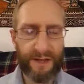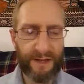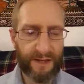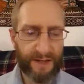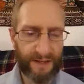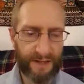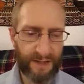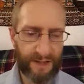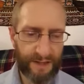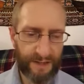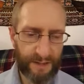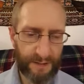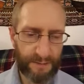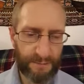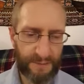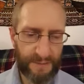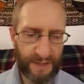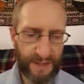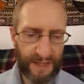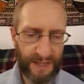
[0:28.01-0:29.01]

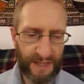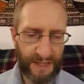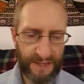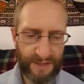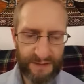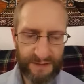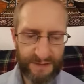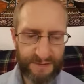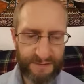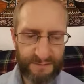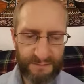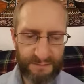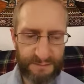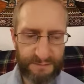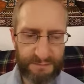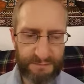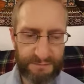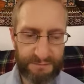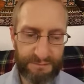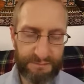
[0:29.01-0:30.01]
And
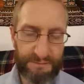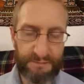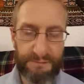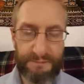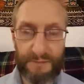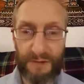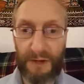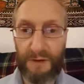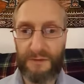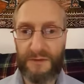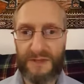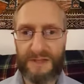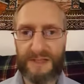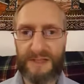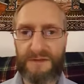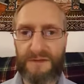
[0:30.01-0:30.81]
obviously,